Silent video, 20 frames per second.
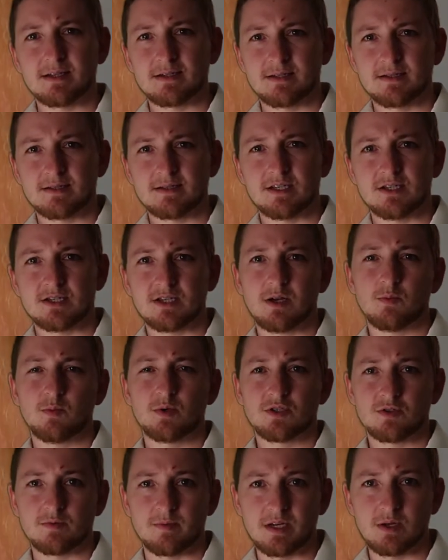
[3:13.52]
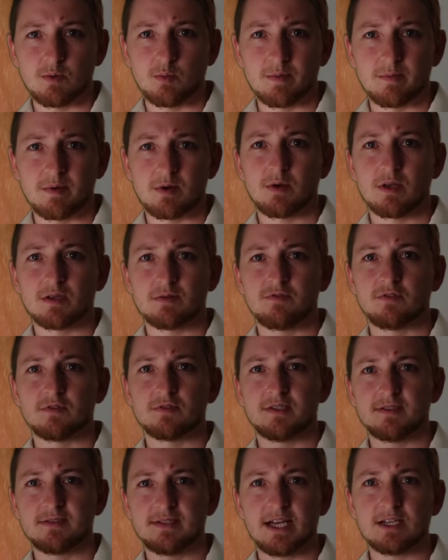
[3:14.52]
anesthesia, which many women get for
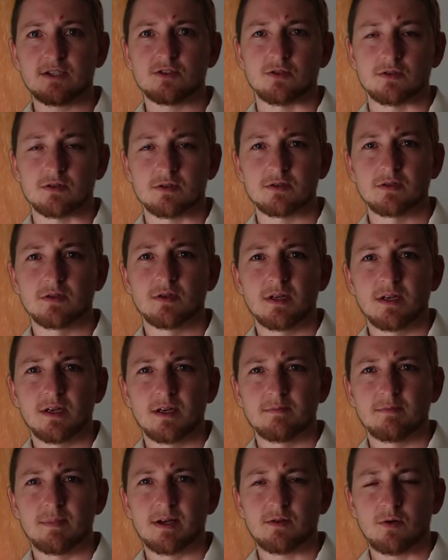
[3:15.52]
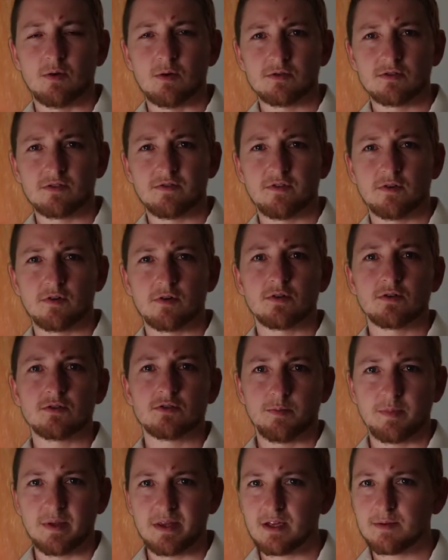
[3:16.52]
C-sections, but also for
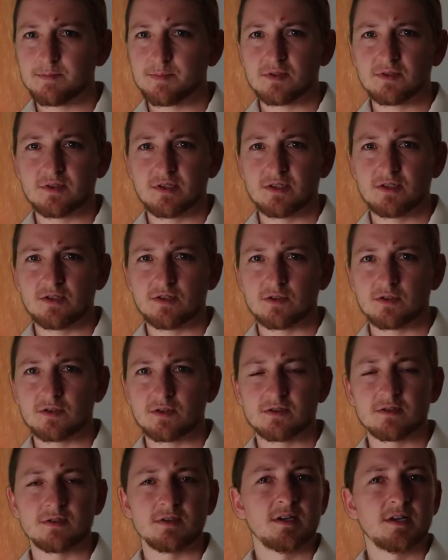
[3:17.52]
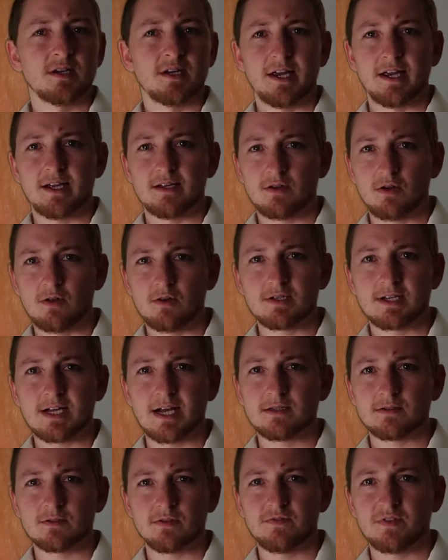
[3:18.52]
orthopedic procedures and all
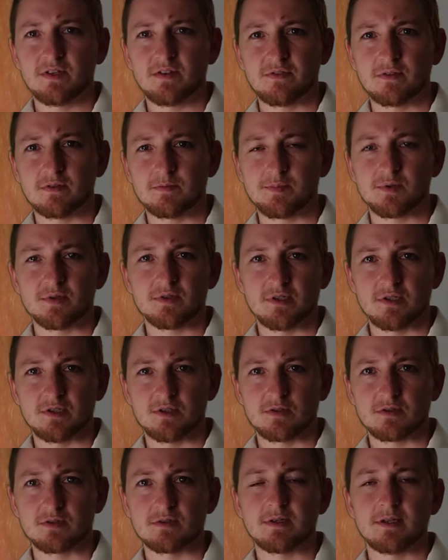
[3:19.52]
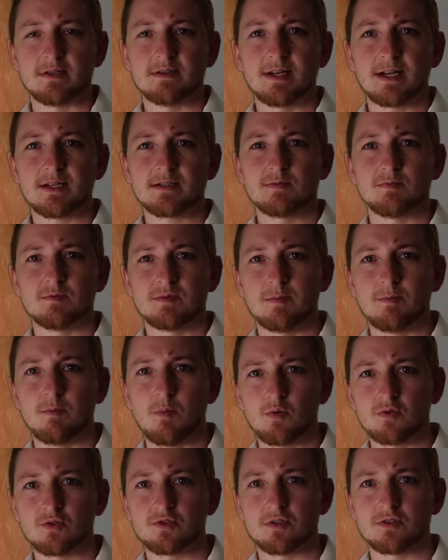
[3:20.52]
kinds of different procedures. And that's the
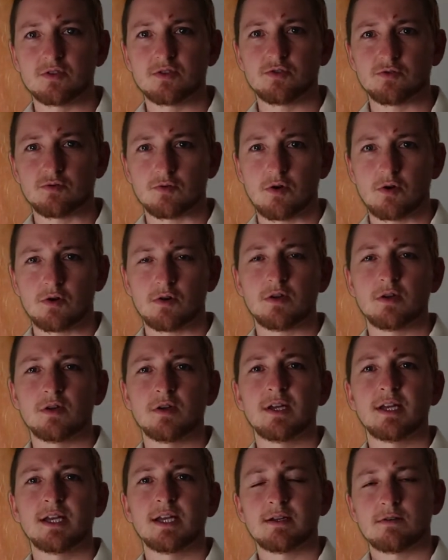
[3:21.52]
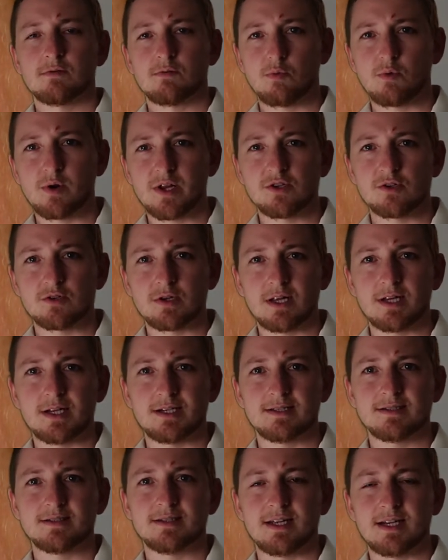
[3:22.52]
most strong regional
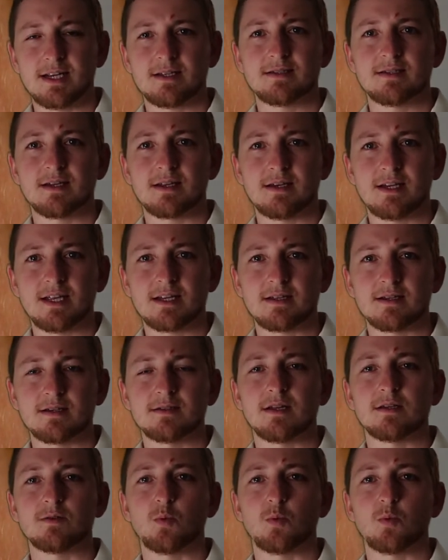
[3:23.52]
anesthetic technique that